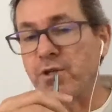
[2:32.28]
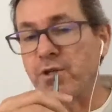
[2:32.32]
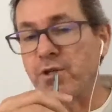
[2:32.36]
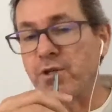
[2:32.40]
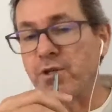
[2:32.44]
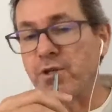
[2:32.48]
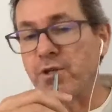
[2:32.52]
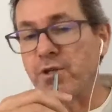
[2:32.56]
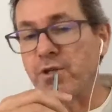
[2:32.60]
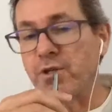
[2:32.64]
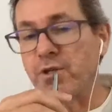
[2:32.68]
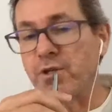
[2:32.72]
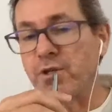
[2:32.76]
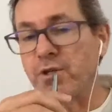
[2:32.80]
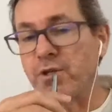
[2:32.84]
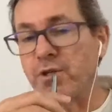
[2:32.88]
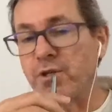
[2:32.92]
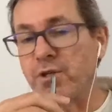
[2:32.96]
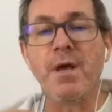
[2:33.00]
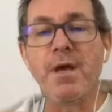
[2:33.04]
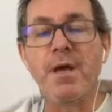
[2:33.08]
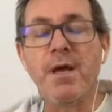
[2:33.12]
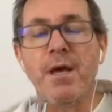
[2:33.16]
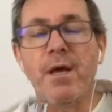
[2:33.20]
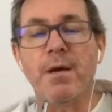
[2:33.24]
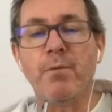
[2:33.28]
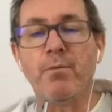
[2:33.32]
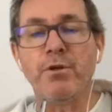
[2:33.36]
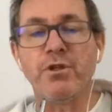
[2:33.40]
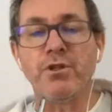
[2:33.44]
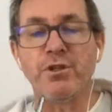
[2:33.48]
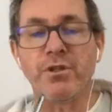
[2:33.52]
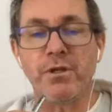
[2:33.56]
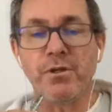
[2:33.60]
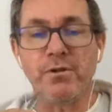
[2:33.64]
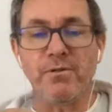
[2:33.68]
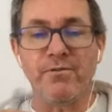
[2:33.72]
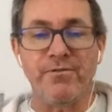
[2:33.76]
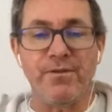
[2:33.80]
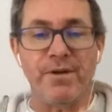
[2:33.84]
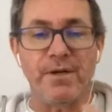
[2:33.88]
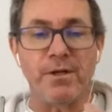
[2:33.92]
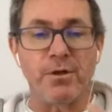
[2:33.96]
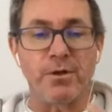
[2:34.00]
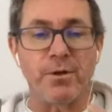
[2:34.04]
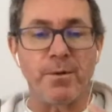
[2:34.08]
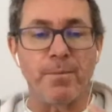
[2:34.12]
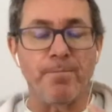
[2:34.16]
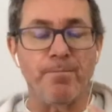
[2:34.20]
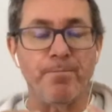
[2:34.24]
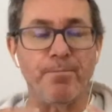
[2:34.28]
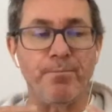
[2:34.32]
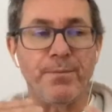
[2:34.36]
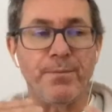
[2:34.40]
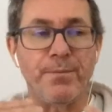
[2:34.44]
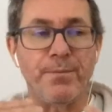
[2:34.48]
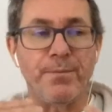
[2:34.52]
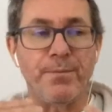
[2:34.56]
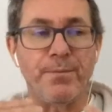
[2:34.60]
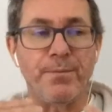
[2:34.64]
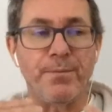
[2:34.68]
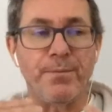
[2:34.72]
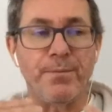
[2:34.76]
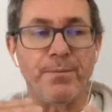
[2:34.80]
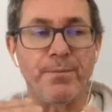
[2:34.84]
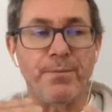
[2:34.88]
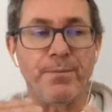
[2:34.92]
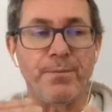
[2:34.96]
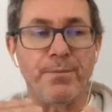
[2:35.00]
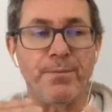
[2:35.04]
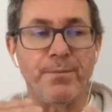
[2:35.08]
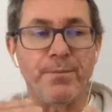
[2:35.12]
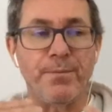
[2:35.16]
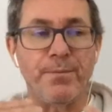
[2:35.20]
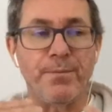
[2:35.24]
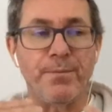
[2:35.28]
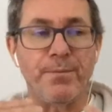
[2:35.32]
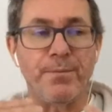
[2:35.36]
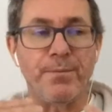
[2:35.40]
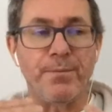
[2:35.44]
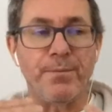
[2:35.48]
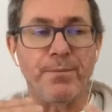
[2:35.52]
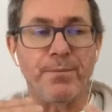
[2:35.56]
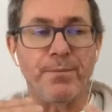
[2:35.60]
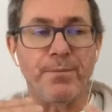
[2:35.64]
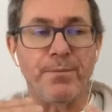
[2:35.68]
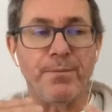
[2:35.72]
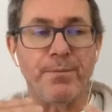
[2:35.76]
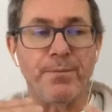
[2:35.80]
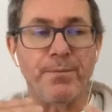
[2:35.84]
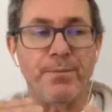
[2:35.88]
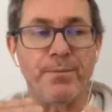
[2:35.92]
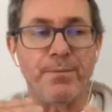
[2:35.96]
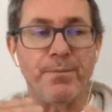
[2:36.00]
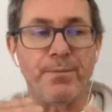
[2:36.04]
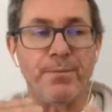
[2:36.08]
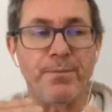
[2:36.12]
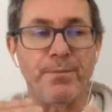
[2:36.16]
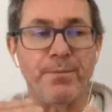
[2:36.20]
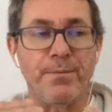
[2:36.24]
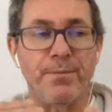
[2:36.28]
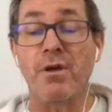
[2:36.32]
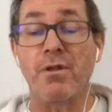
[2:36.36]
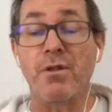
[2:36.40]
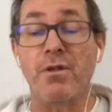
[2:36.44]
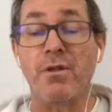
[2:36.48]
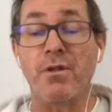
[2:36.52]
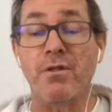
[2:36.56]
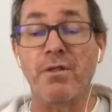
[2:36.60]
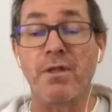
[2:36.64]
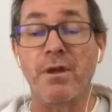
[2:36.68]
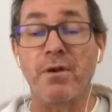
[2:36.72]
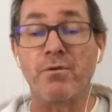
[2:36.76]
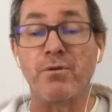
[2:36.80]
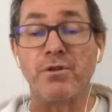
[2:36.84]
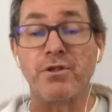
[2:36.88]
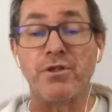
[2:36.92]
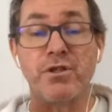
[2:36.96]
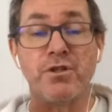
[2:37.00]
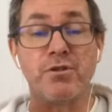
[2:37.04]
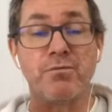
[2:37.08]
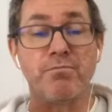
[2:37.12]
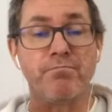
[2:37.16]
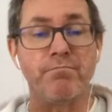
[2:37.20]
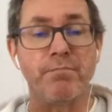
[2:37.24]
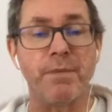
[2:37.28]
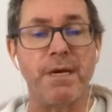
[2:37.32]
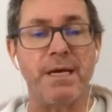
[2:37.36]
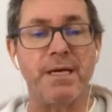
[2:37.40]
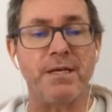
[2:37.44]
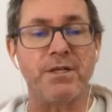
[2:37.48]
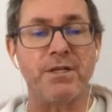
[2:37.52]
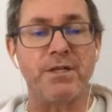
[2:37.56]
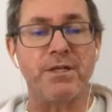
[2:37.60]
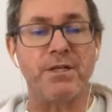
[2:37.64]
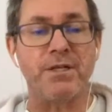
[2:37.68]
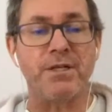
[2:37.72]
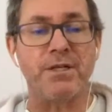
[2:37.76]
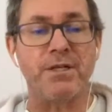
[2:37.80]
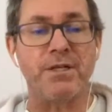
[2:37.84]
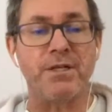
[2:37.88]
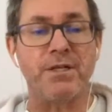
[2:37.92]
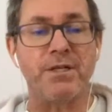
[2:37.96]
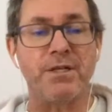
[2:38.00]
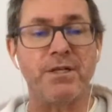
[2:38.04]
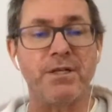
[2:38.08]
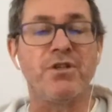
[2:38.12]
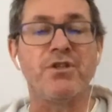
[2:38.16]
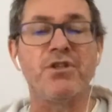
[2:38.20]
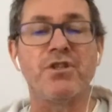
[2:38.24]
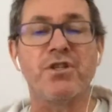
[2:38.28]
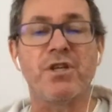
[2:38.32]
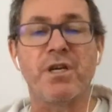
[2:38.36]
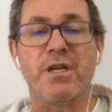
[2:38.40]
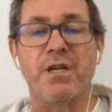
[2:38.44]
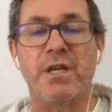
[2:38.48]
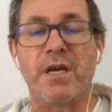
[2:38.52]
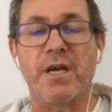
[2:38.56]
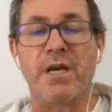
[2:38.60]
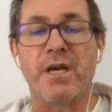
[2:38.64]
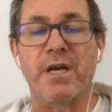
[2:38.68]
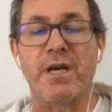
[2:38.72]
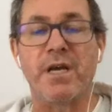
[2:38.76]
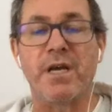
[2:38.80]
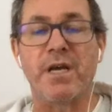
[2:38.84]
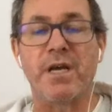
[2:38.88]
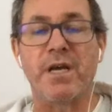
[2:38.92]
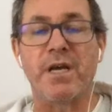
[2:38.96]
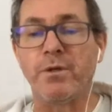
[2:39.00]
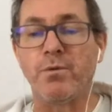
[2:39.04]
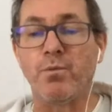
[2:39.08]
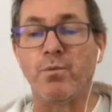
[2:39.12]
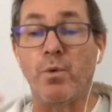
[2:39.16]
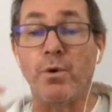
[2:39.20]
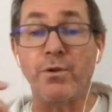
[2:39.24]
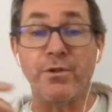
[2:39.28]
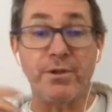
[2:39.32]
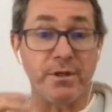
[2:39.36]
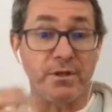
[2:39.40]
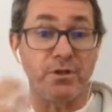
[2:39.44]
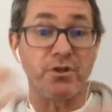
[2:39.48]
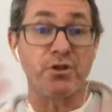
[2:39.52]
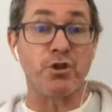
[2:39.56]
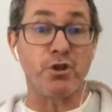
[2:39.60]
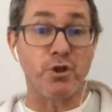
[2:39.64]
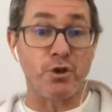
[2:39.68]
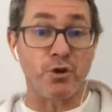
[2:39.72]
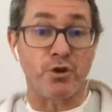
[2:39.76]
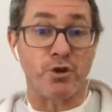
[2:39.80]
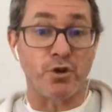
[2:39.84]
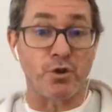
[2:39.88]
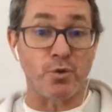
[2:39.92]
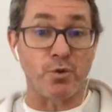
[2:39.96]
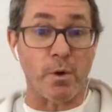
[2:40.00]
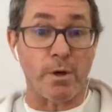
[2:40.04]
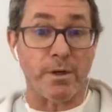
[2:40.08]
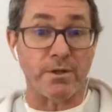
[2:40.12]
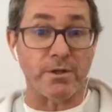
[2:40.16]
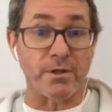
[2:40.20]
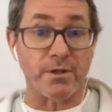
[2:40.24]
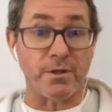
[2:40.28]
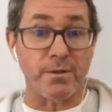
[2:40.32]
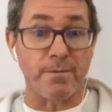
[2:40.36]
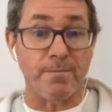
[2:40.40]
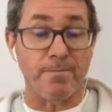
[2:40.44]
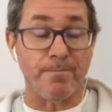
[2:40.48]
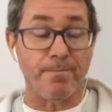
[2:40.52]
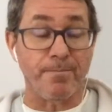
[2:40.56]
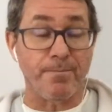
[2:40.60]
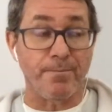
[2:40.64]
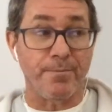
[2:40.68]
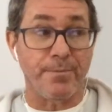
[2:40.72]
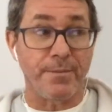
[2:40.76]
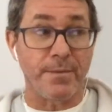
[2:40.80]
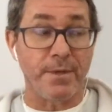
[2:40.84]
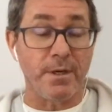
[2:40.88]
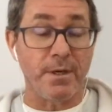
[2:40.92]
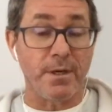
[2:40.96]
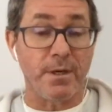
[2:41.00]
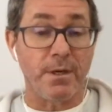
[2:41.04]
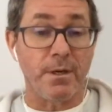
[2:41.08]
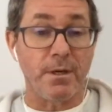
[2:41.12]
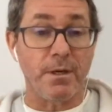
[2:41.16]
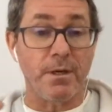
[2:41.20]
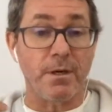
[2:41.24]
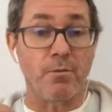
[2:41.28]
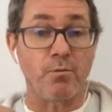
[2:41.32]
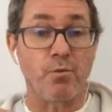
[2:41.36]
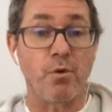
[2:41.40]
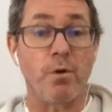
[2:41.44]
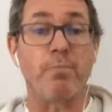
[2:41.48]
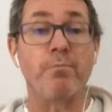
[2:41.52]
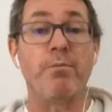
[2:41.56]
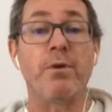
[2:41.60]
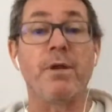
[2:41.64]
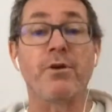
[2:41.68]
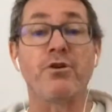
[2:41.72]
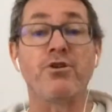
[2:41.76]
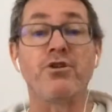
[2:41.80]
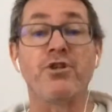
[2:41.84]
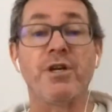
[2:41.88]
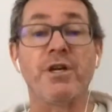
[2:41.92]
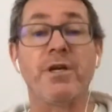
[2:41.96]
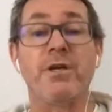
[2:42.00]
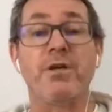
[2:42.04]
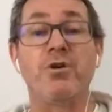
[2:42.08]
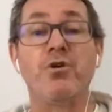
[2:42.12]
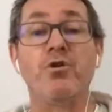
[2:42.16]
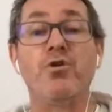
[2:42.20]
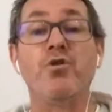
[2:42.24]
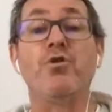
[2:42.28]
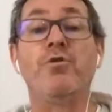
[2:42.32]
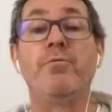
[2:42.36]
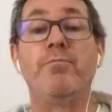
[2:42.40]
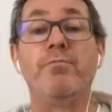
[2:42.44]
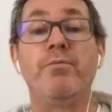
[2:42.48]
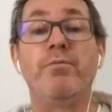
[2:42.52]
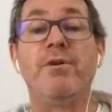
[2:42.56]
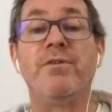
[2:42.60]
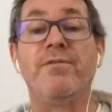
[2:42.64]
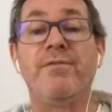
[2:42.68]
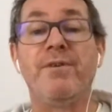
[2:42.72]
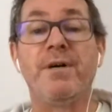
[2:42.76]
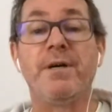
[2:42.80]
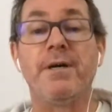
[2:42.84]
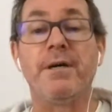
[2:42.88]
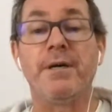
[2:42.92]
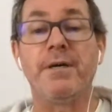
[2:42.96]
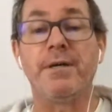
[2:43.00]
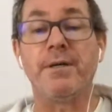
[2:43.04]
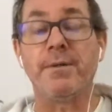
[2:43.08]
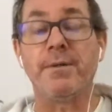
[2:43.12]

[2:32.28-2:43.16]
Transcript: and so forth. And we still felt in that context that there was this massive disconnect between what the institutions wanted and what blockchain could provide.